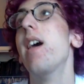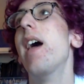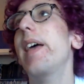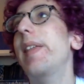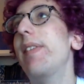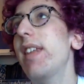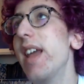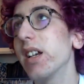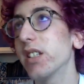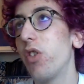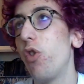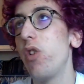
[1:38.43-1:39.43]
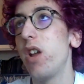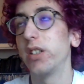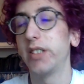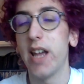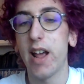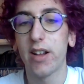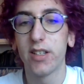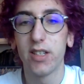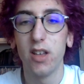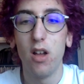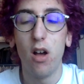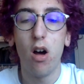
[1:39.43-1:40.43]
And then the next three
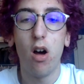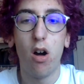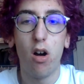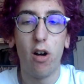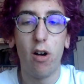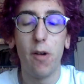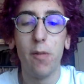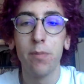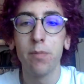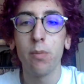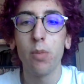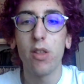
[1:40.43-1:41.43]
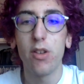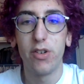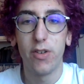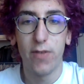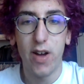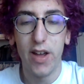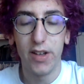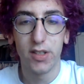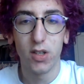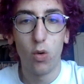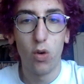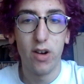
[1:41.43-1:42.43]
octets are your
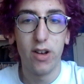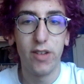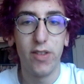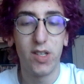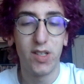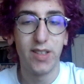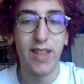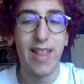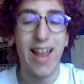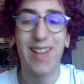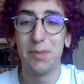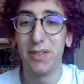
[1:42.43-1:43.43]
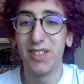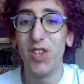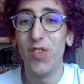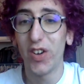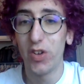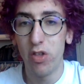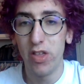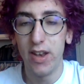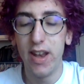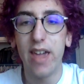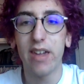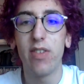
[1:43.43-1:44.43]
device, or this that is specific to the
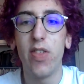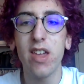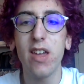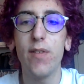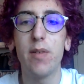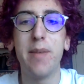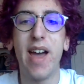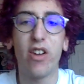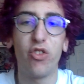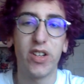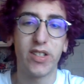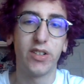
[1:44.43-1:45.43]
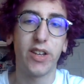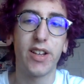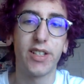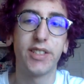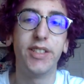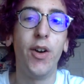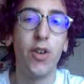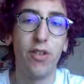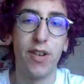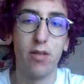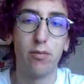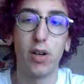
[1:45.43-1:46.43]
NIC. Think of a MAC address as like a serial
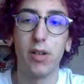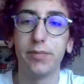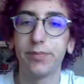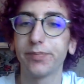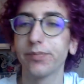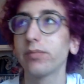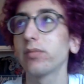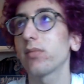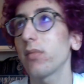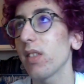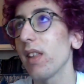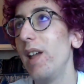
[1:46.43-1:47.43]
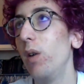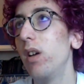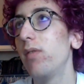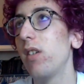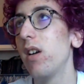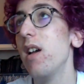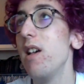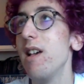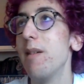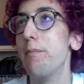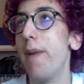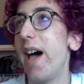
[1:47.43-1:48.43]
number. However,
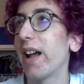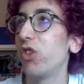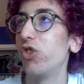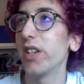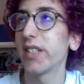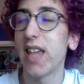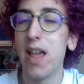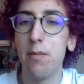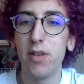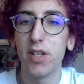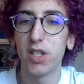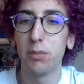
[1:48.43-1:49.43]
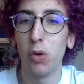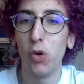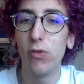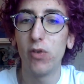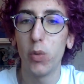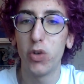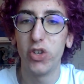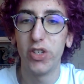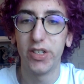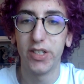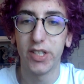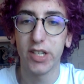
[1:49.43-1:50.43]
MAC address can be spoofed, which is
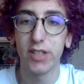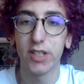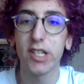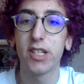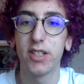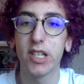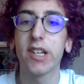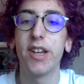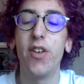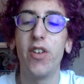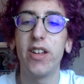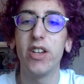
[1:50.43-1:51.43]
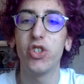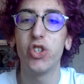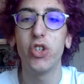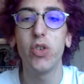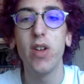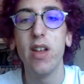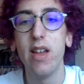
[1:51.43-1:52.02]
a security issue,